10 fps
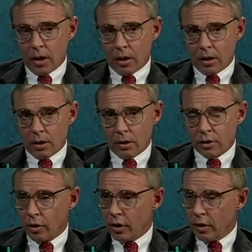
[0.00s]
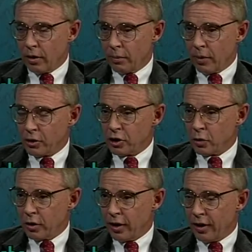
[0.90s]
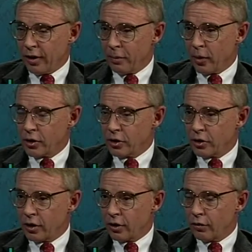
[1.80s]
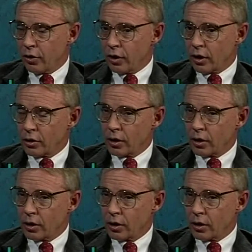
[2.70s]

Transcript: uh, is going to bless us with their presence here in a few years.